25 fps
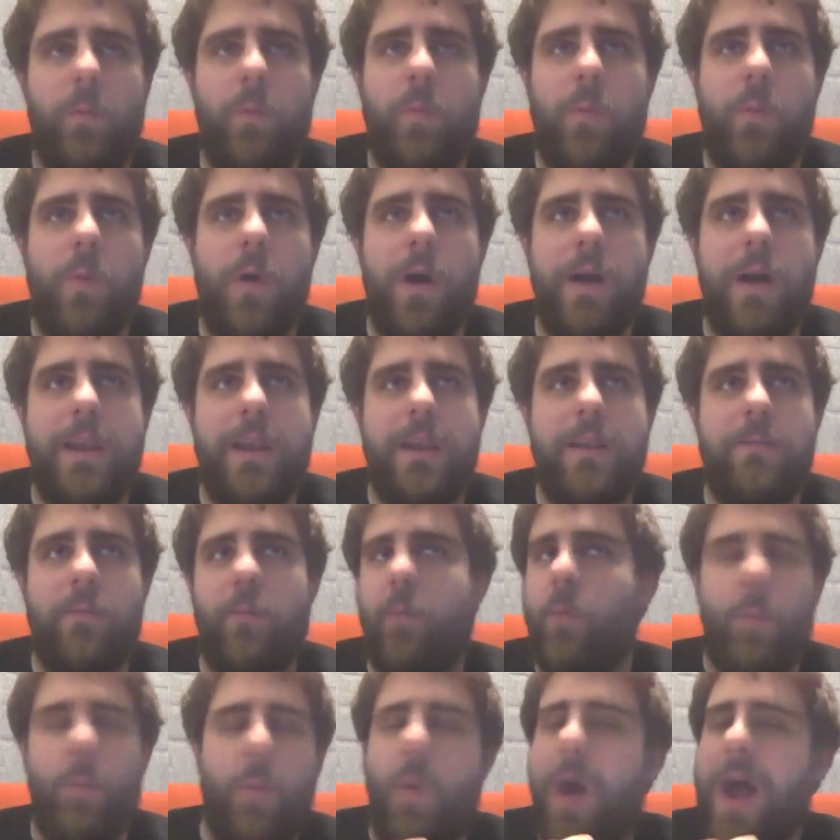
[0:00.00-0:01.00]

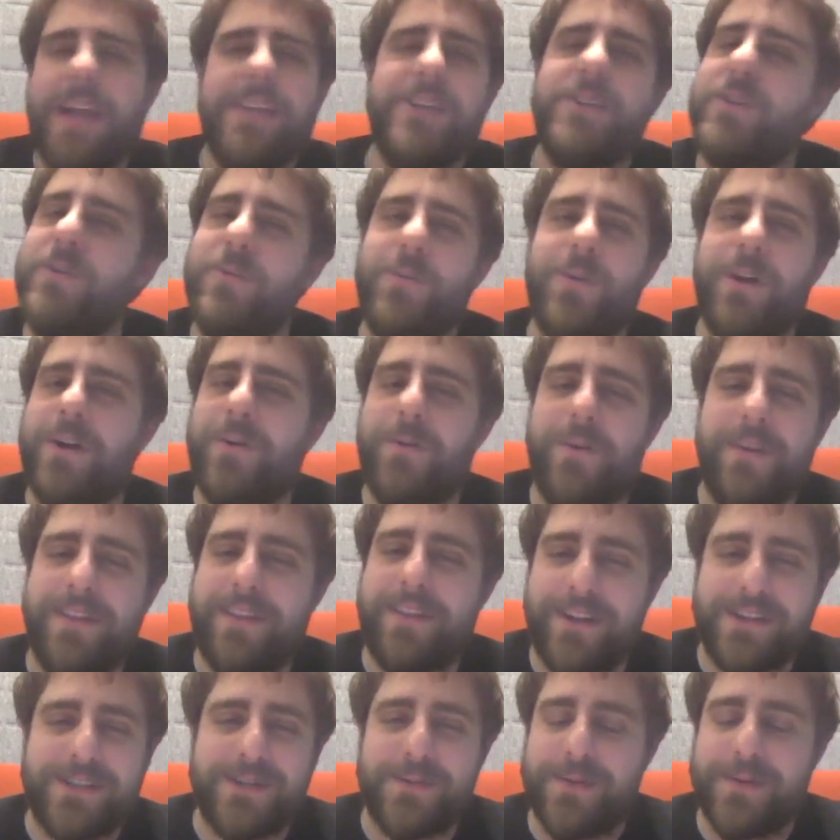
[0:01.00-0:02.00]
why do you work with
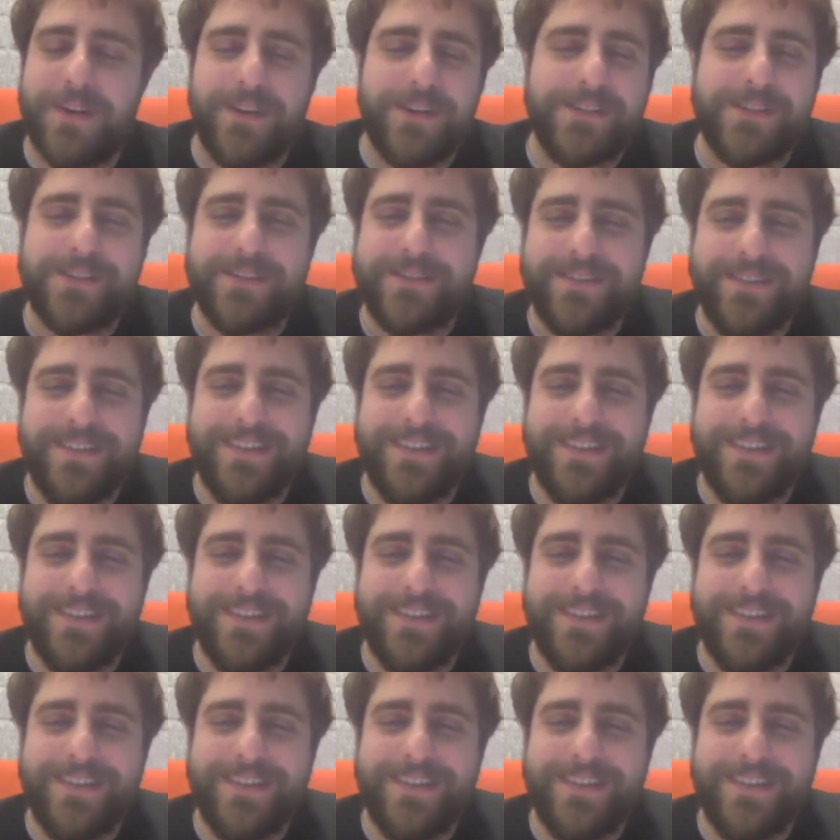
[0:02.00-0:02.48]
entrepreneurs?